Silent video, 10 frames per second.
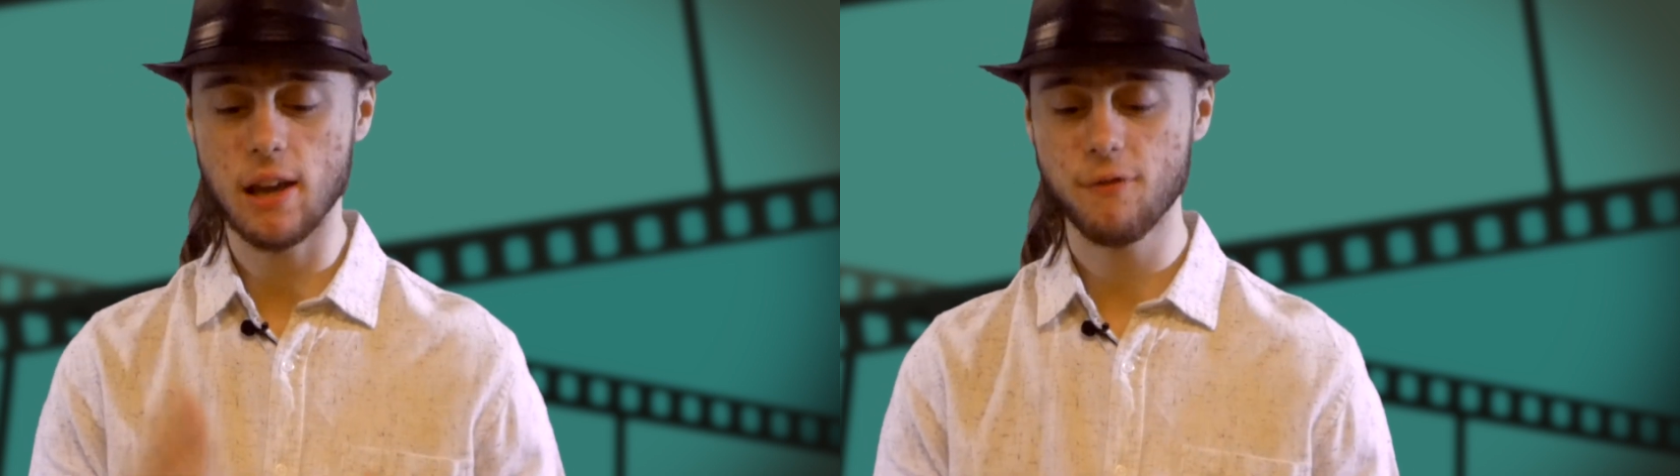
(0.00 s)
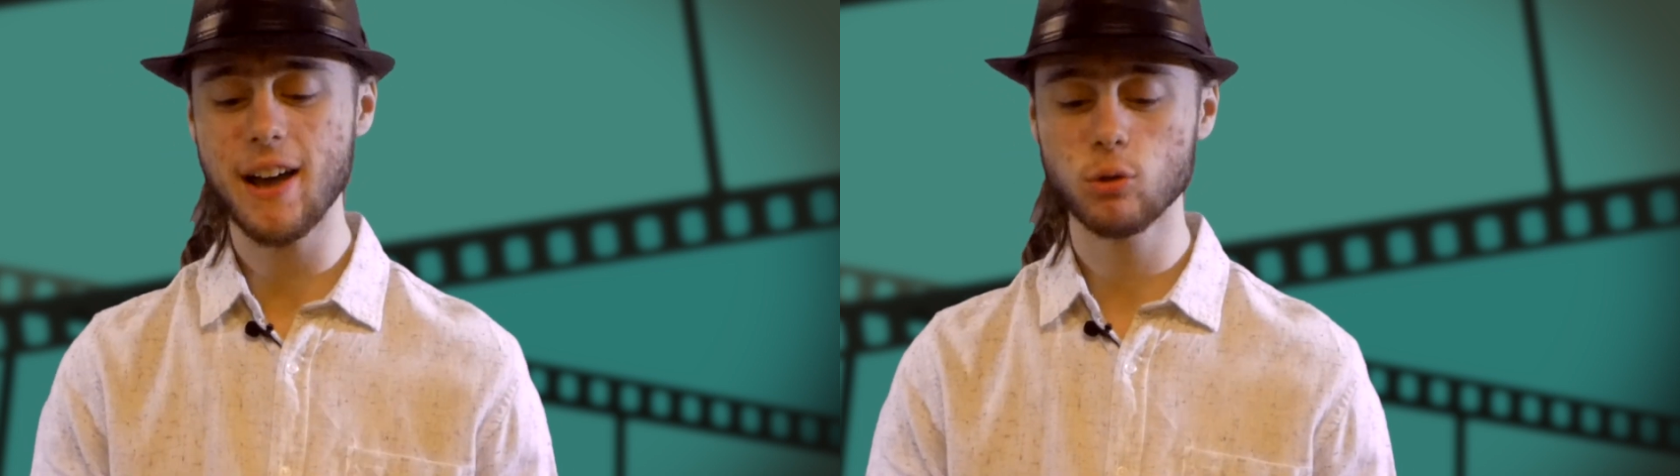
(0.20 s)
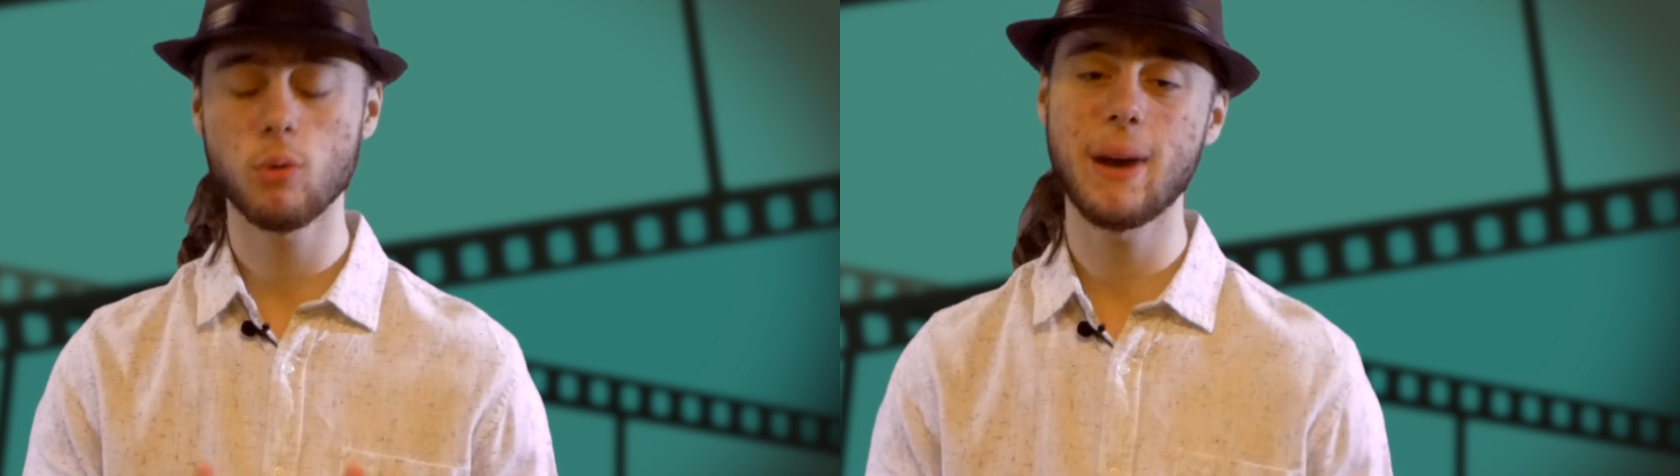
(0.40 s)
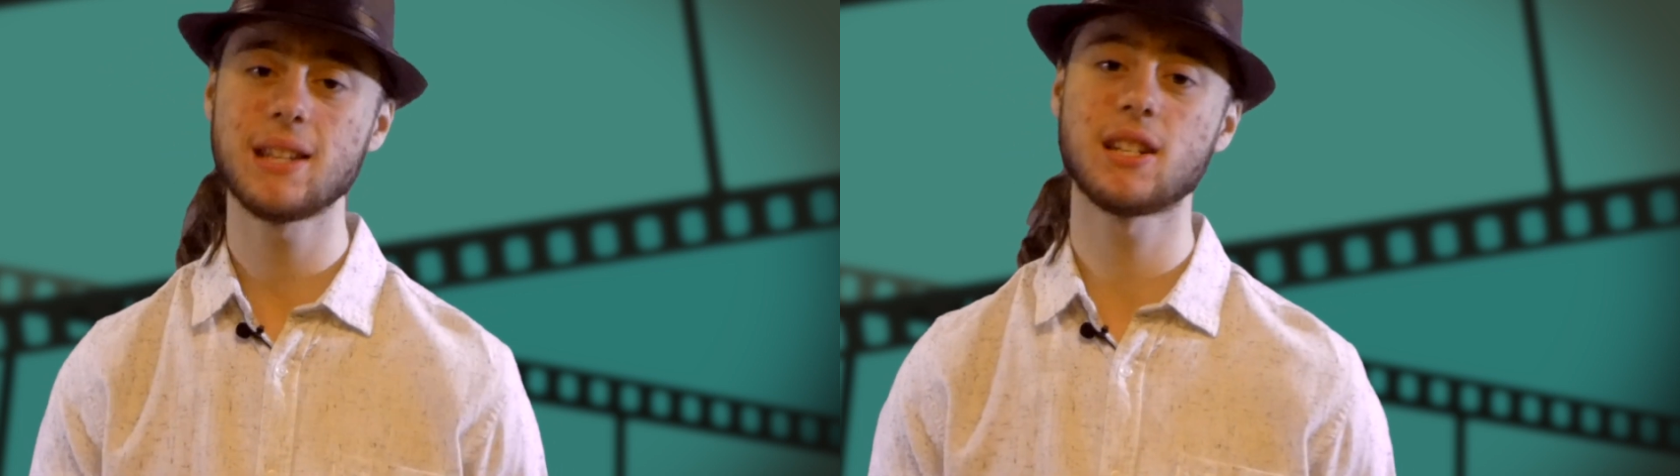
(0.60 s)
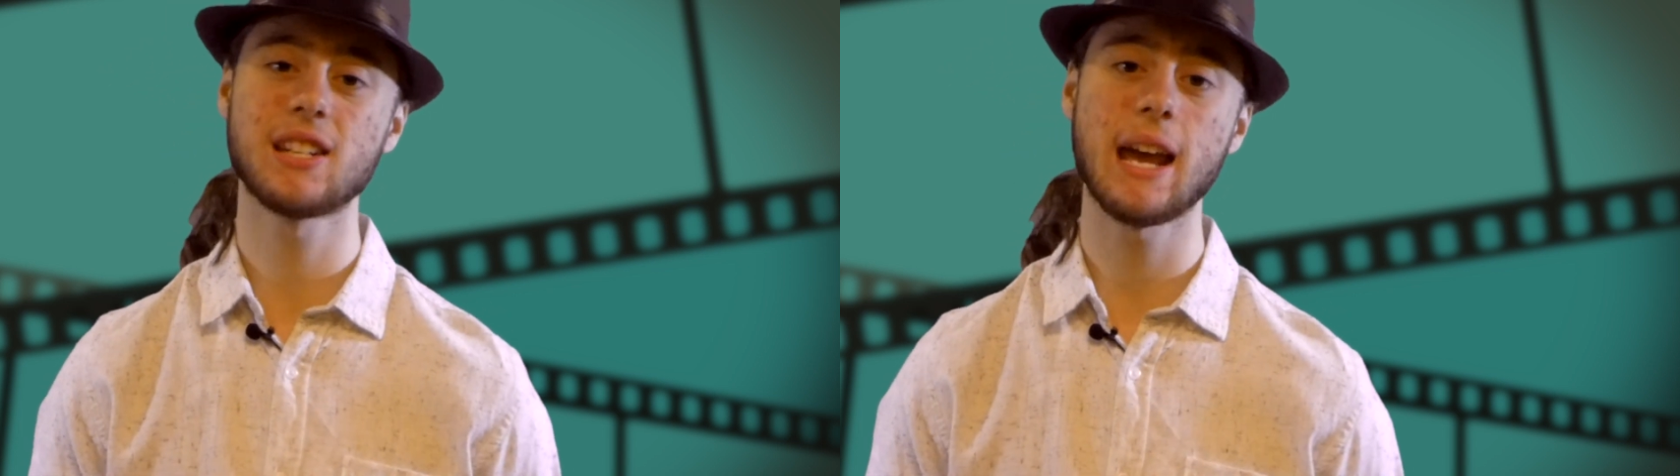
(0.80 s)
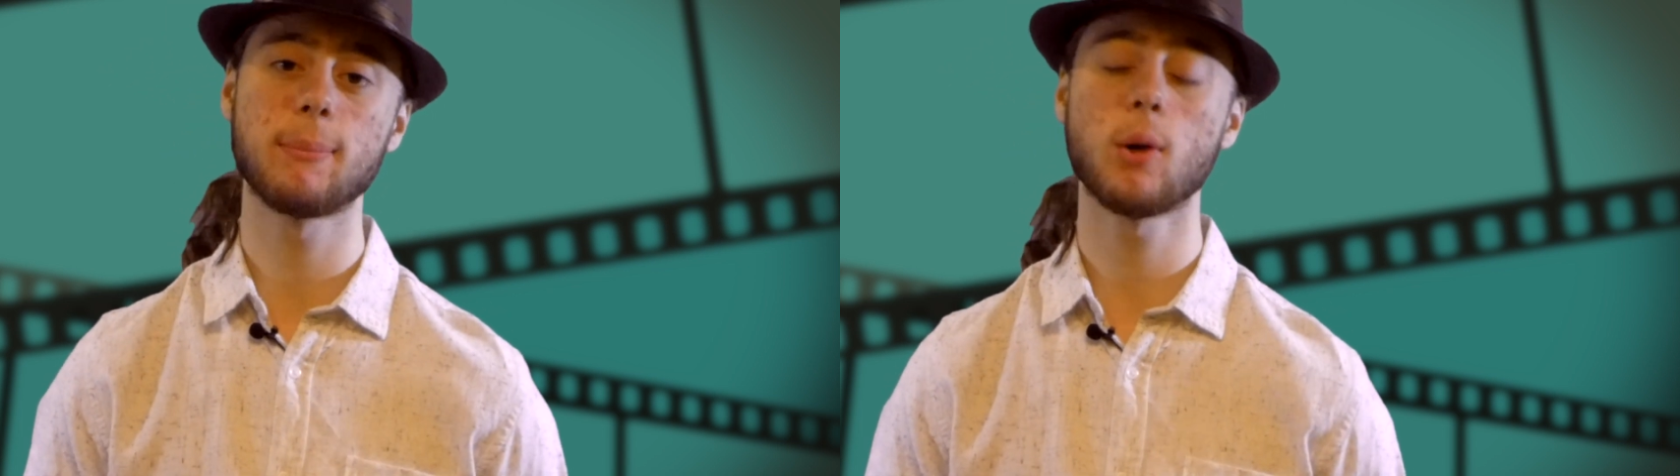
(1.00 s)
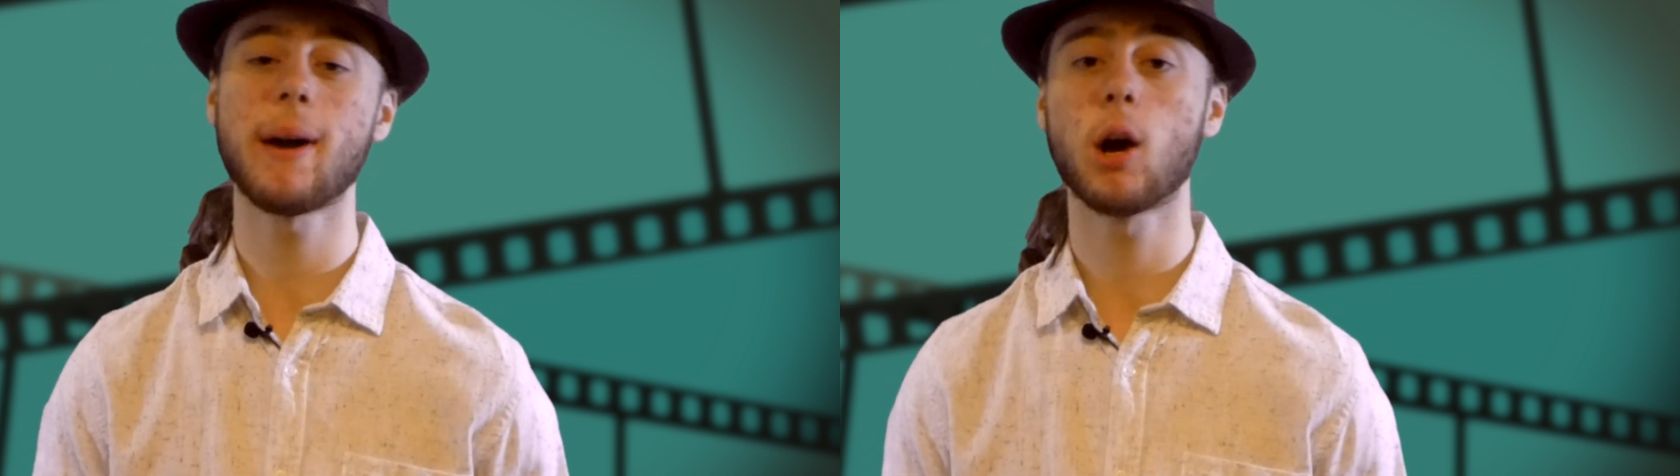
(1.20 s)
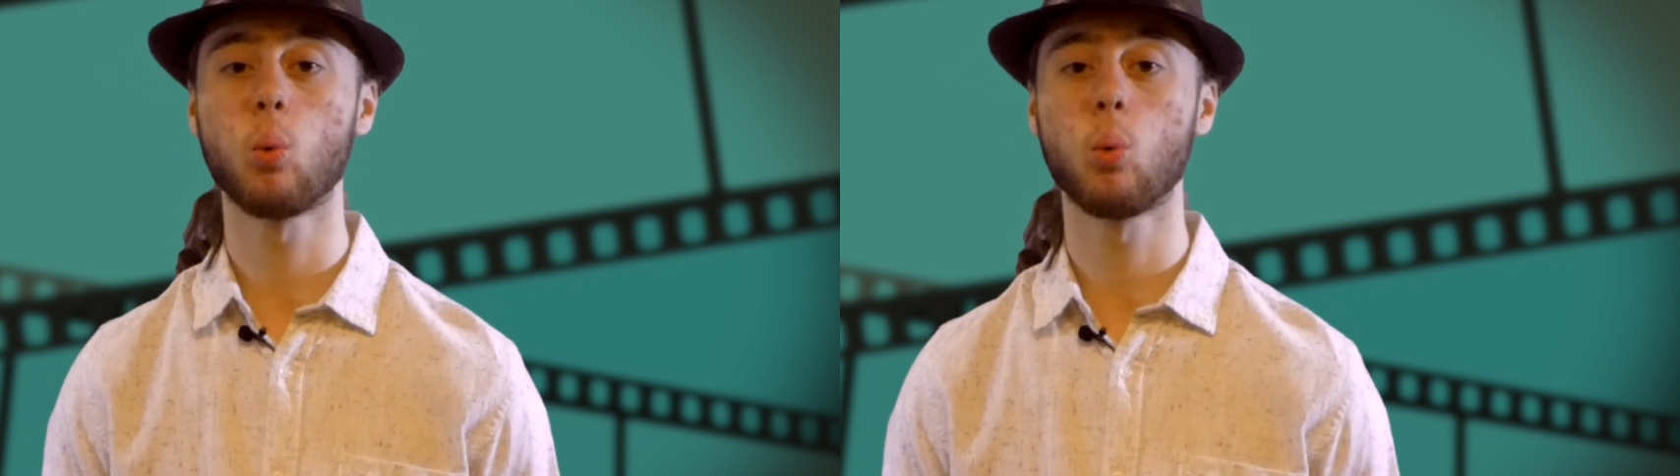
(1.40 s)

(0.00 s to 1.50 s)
effect remains the same no matter